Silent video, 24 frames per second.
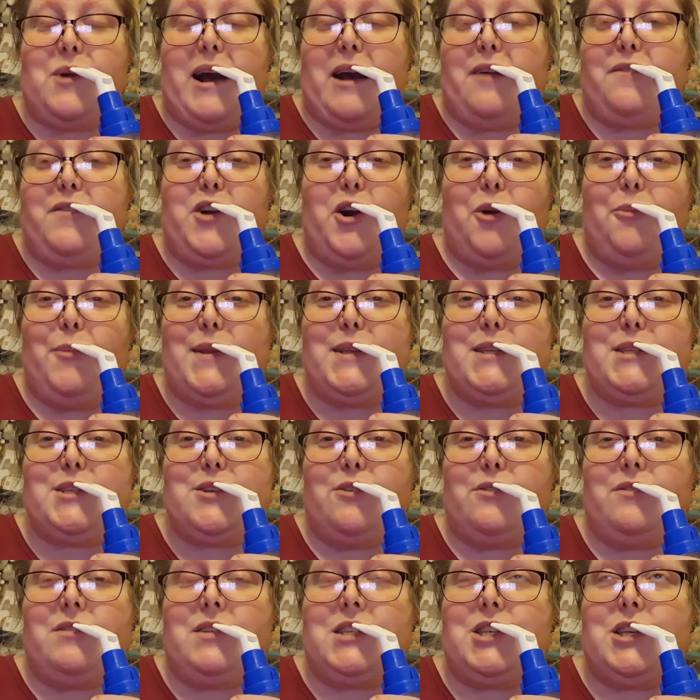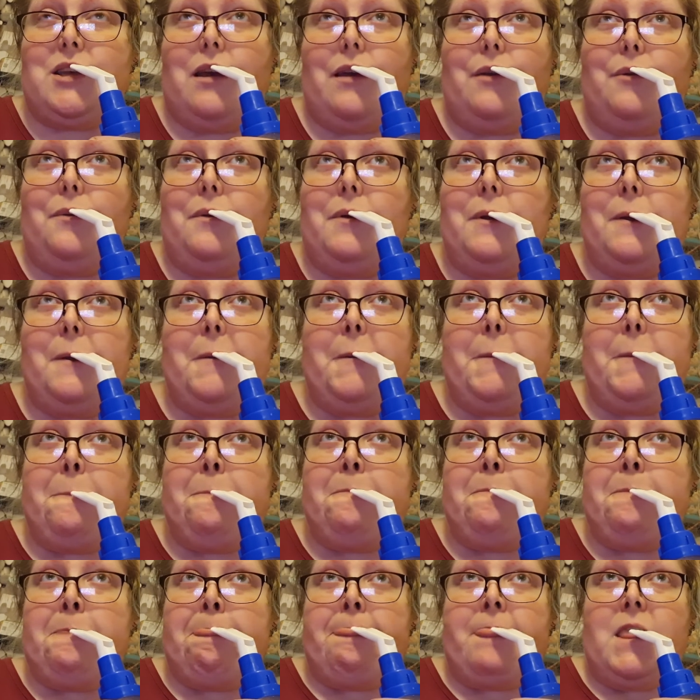will have comments on, so
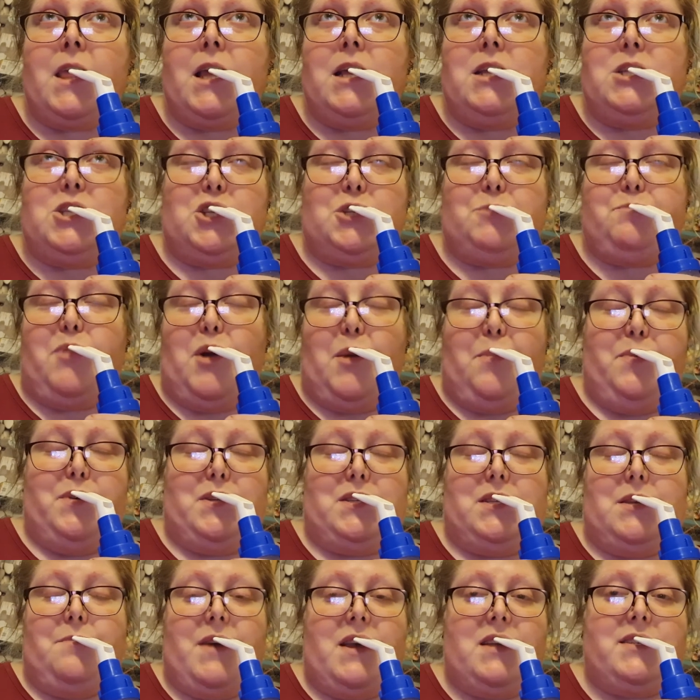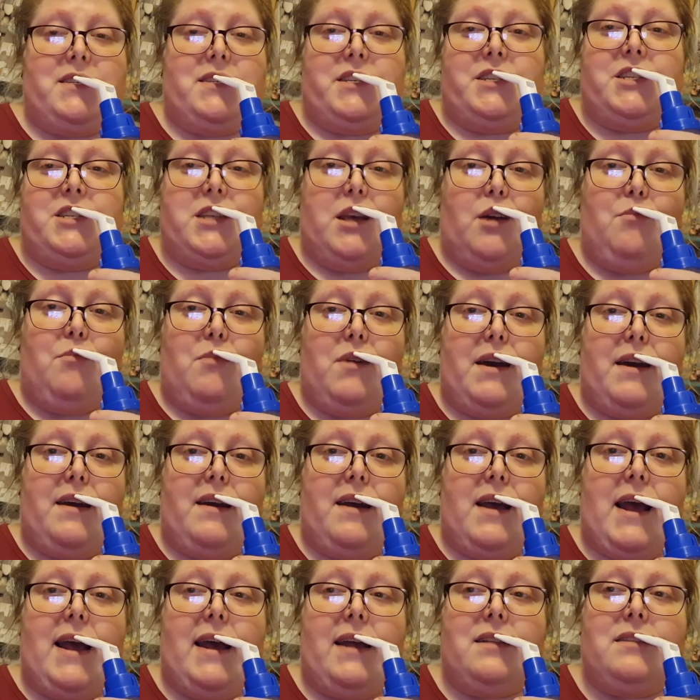just pop us a message
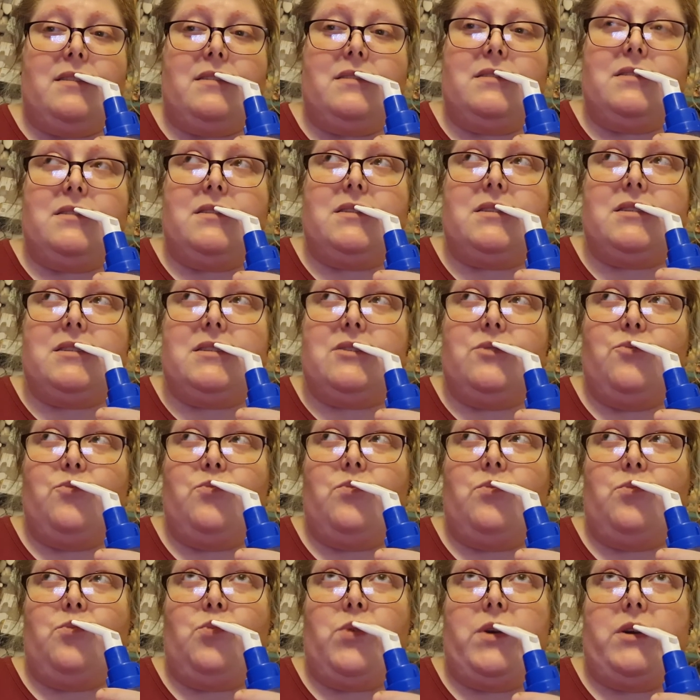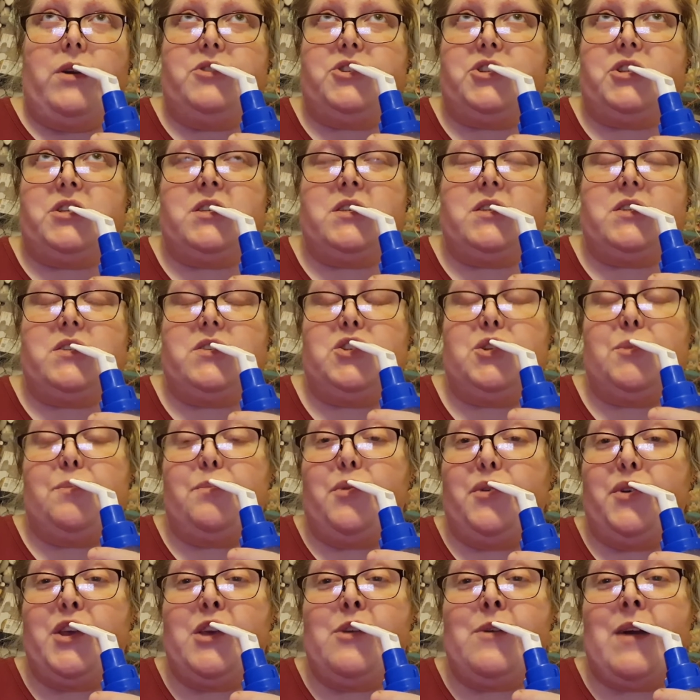somewhere and we'll just
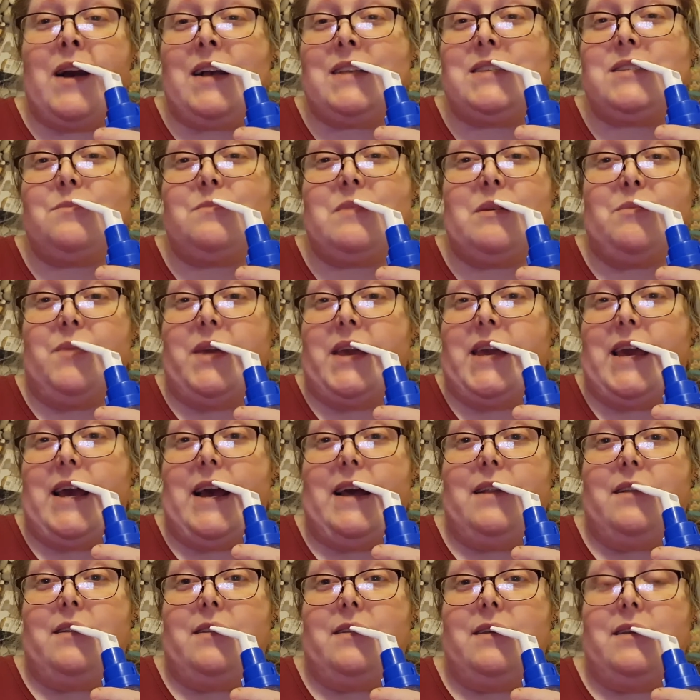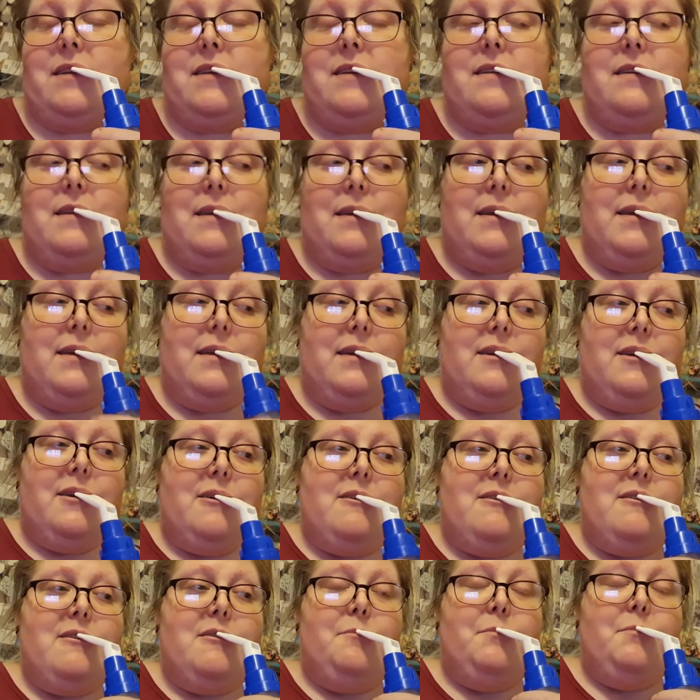support you as and when we can.
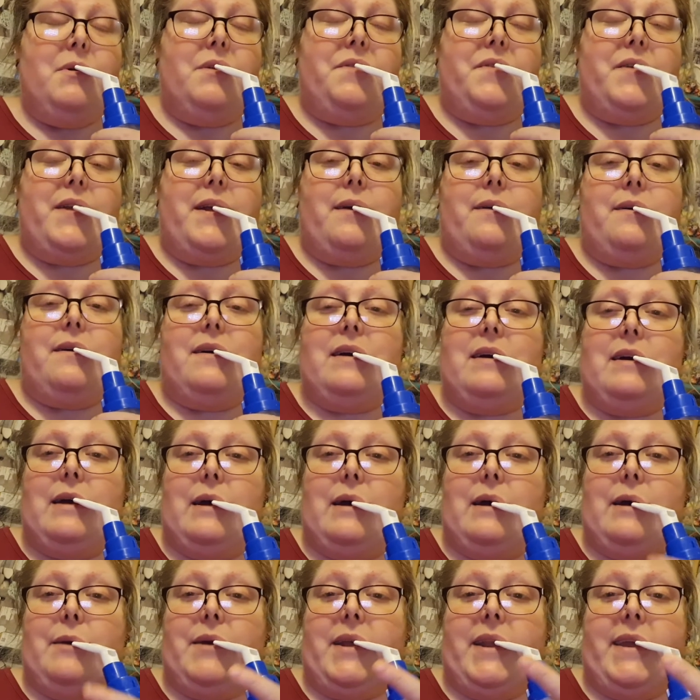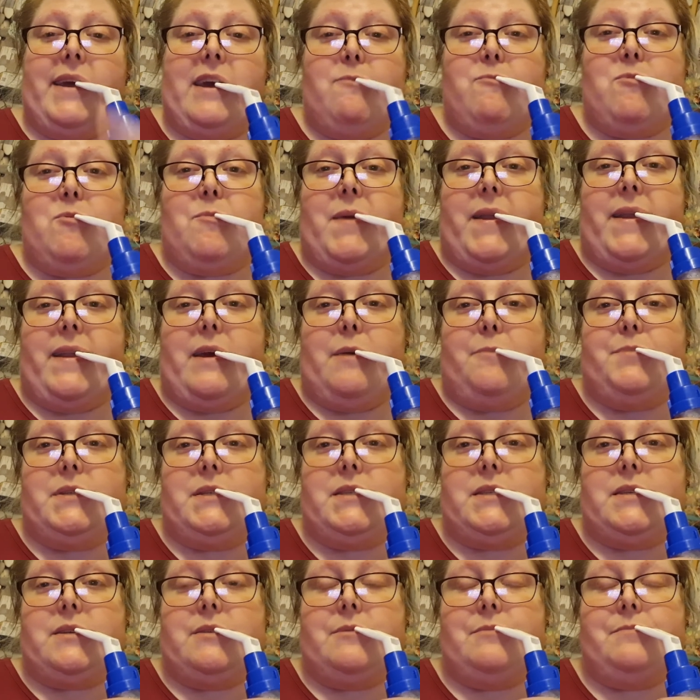But for now, I'm going to get on with my
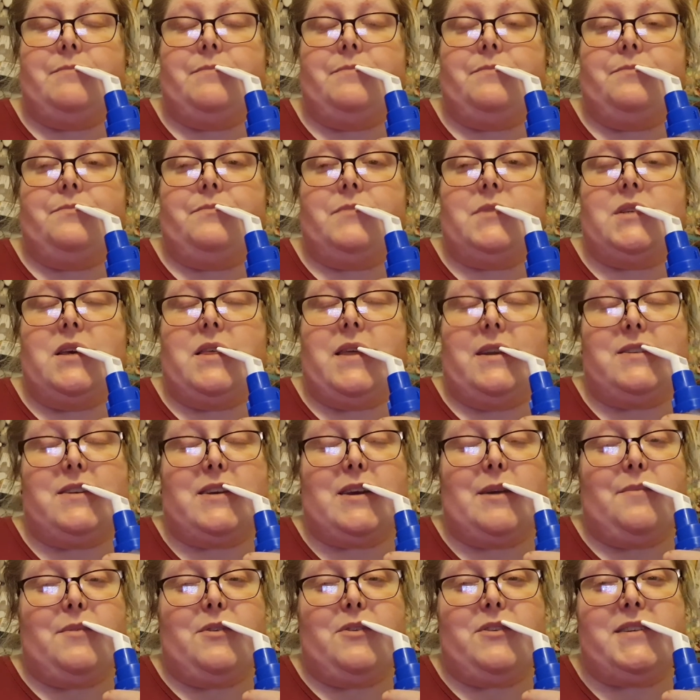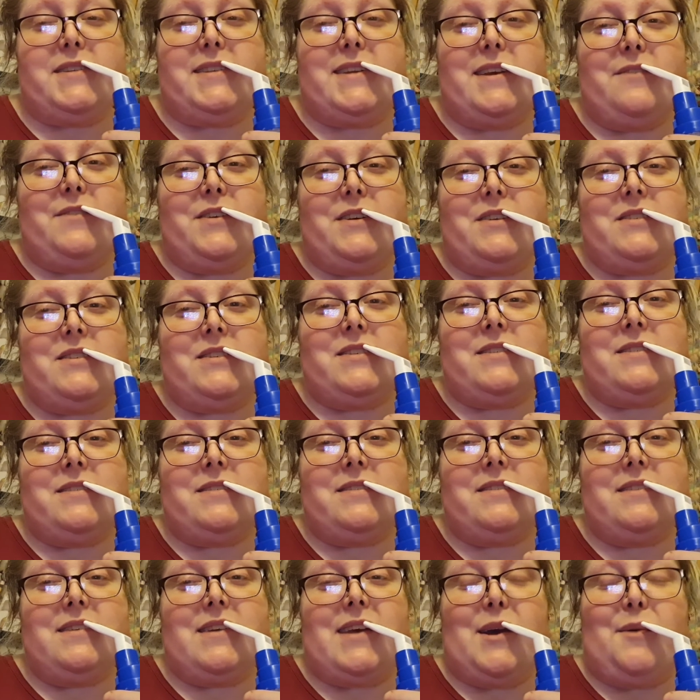nebs. So thanks for coming on and stay with
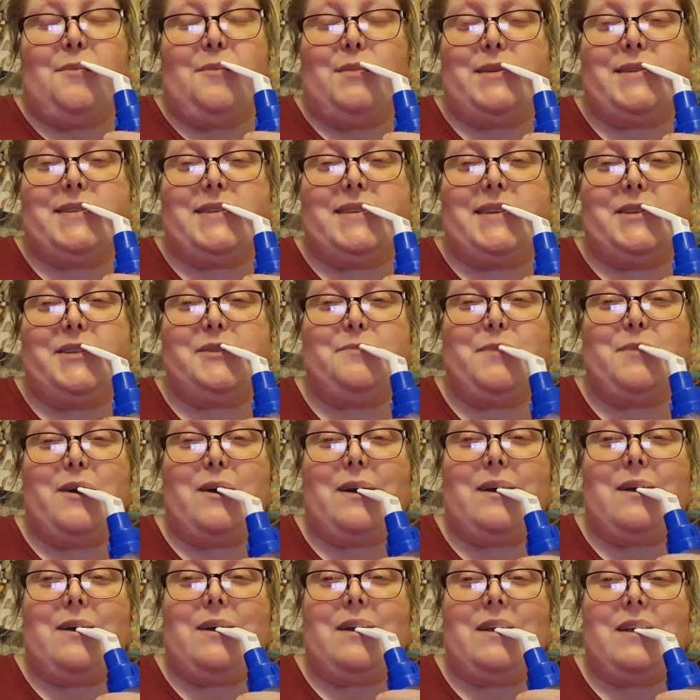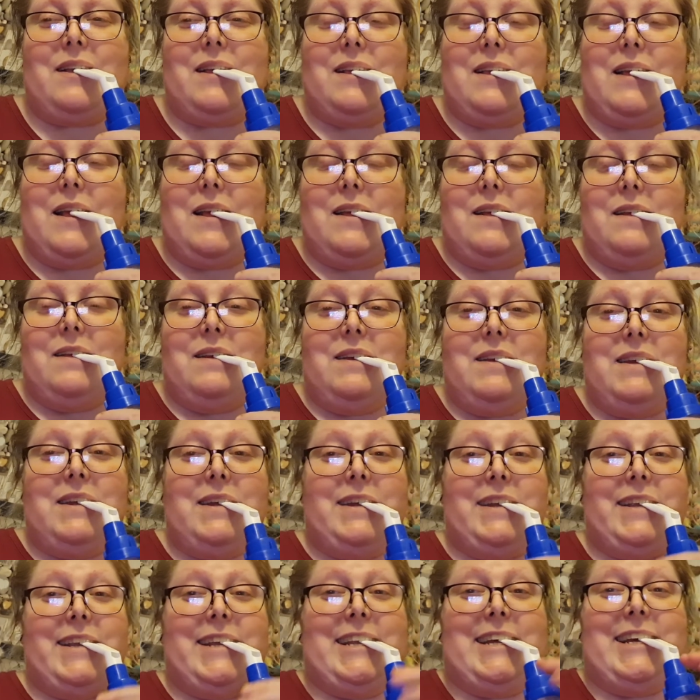us, and we'll see you
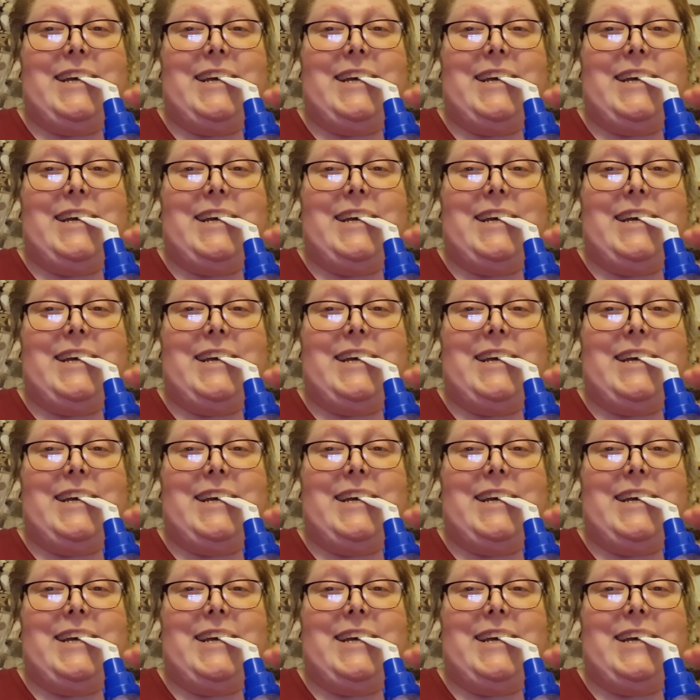tomorrow. Good